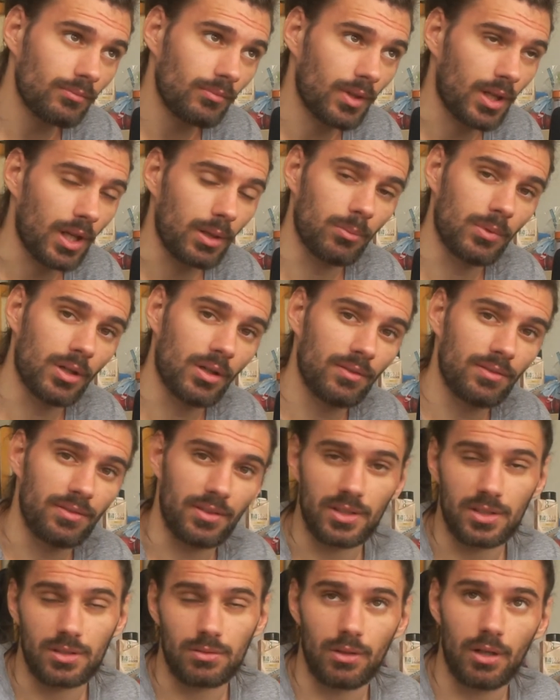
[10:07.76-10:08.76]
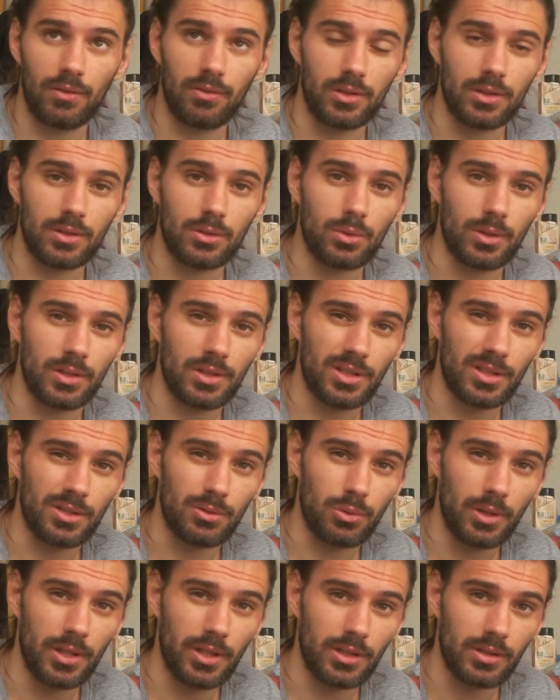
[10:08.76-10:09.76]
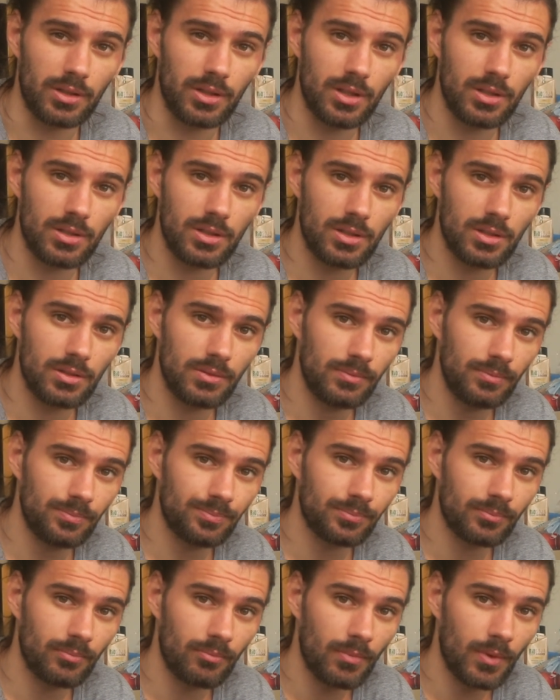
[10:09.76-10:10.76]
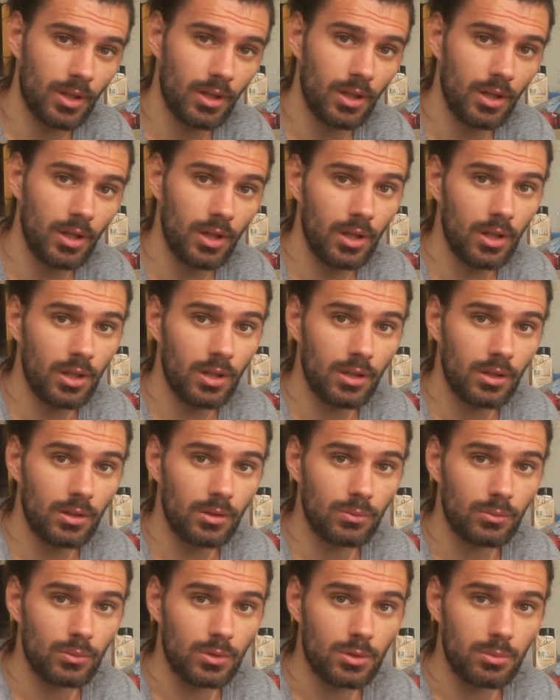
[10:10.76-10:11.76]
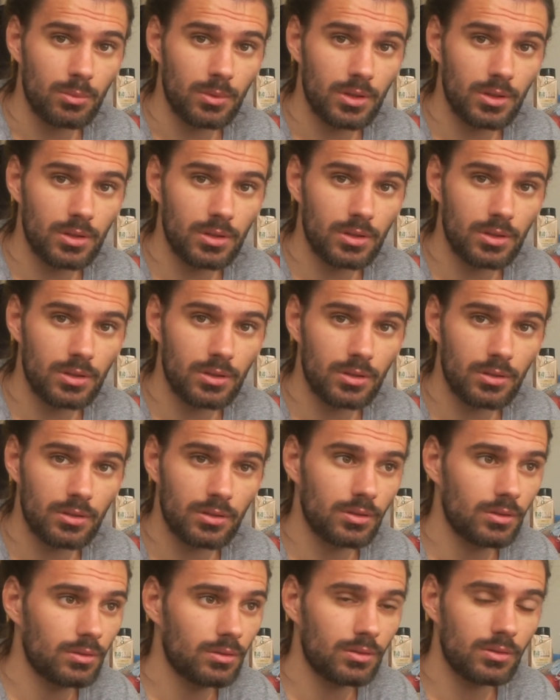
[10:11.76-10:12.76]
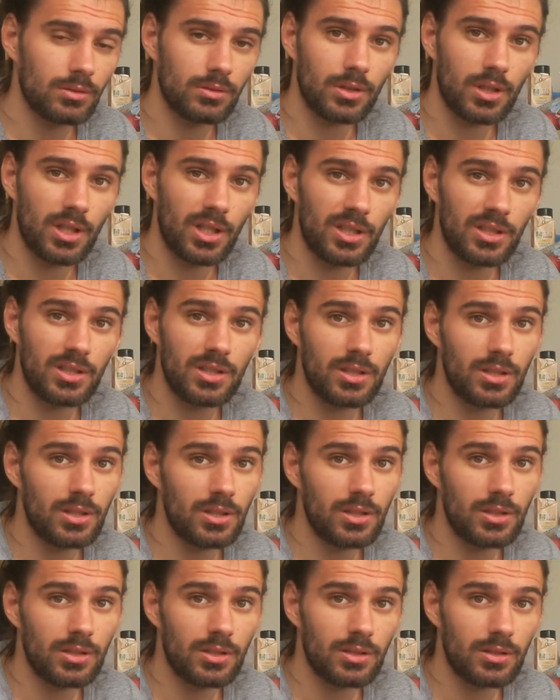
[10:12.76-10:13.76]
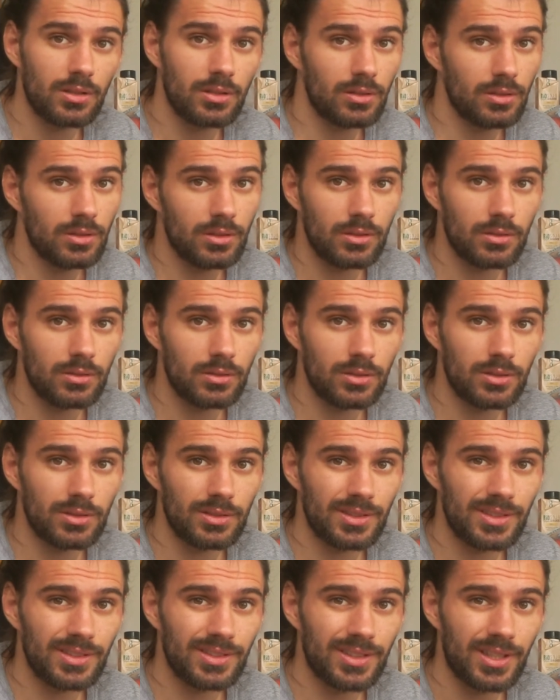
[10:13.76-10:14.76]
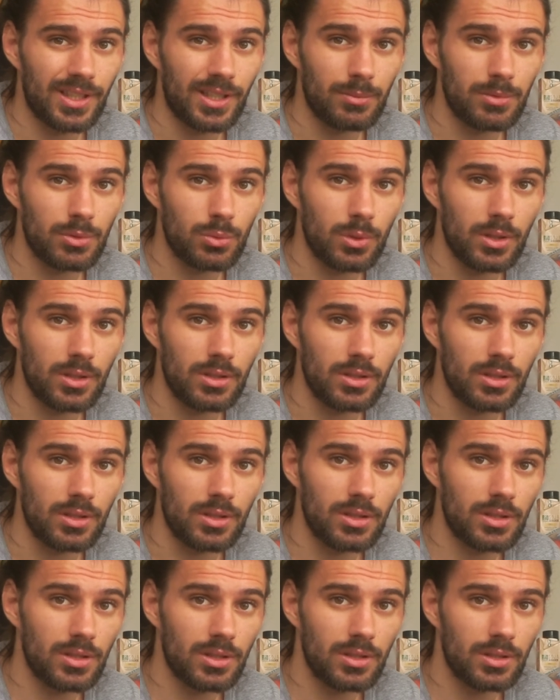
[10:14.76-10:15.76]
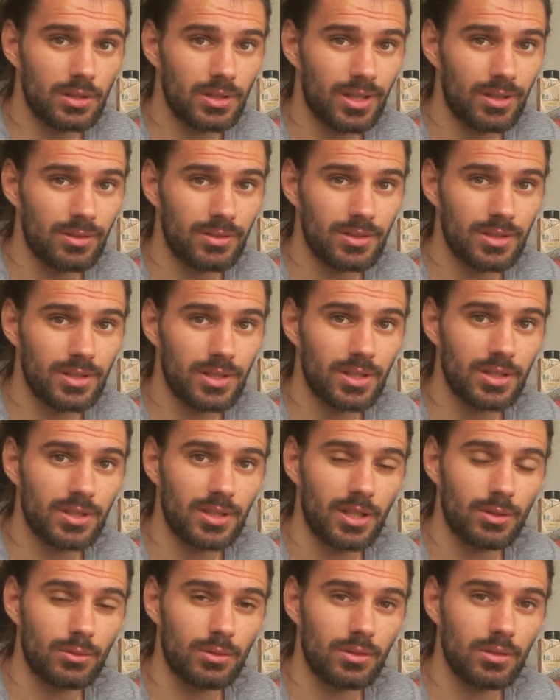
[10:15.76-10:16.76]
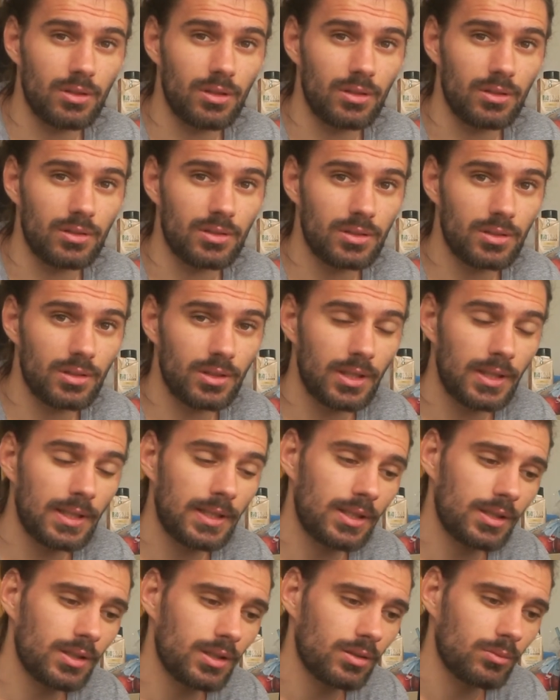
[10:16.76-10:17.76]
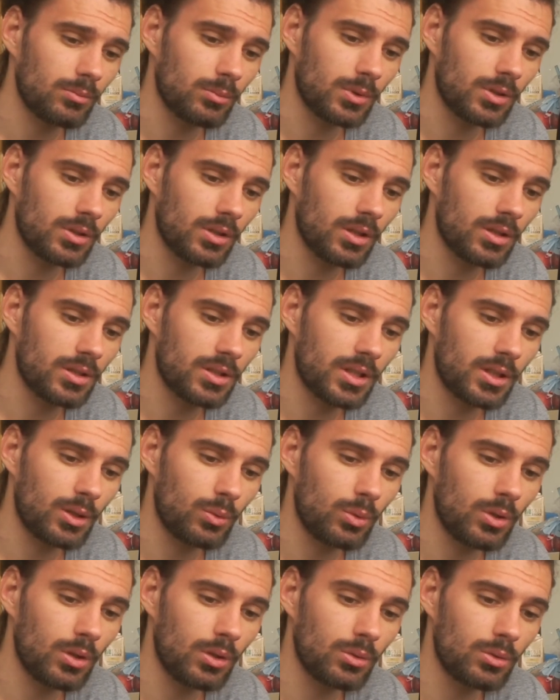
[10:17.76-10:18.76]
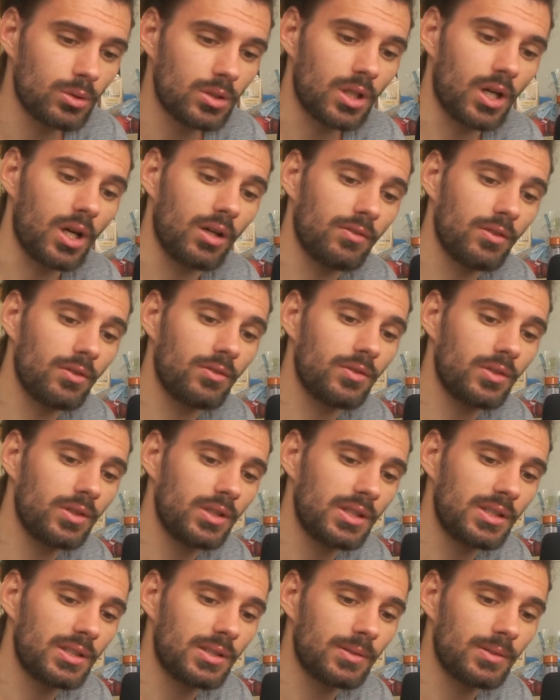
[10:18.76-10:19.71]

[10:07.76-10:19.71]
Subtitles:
A month has roughly 20 trading days, which means 80 times 20 is $1,600. I mean, let's say we lose half of it,